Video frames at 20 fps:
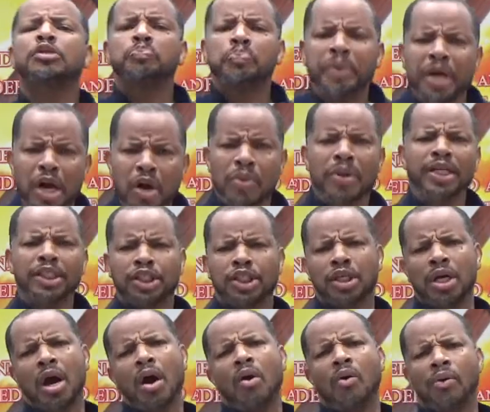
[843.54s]

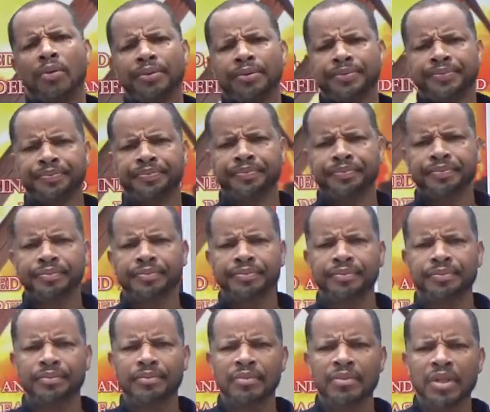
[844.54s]
spiritual.
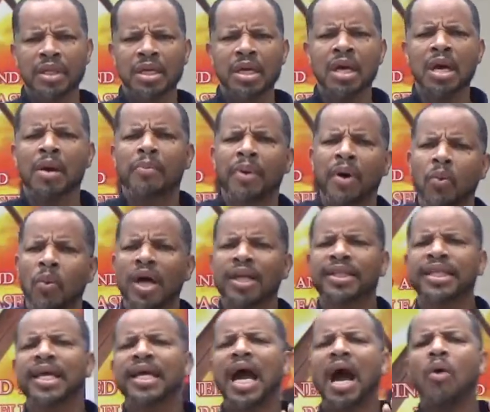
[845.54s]
But one
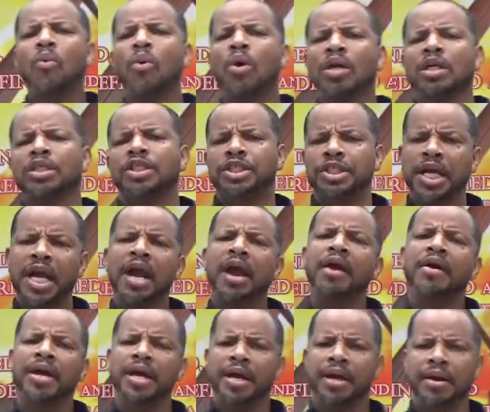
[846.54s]
thing I want to
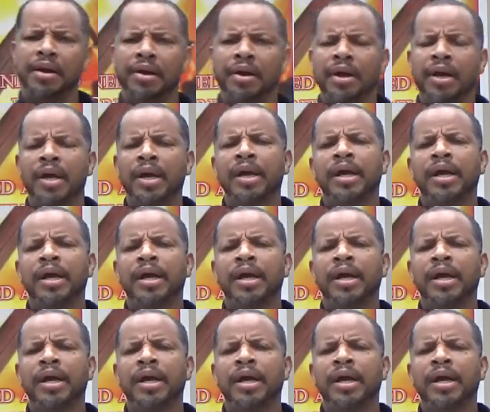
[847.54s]
share here